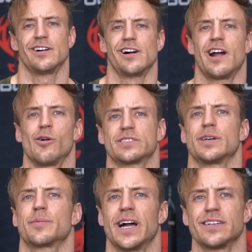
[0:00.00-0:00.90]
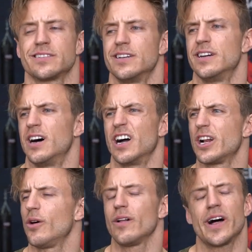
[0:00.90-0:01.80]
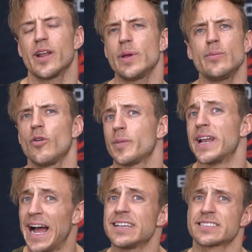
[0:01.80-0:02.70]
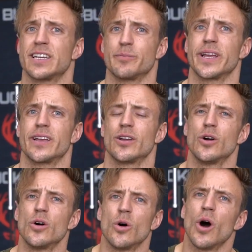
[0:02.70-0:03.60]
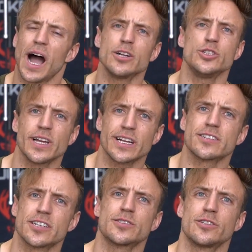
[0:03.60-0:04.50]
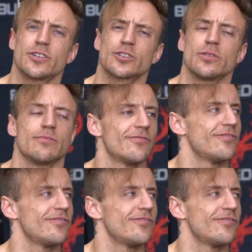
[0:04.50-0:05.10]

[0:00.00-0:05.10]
All right, what's up, guys? You know, a lot of people have been asking me, how did you get your shoulder?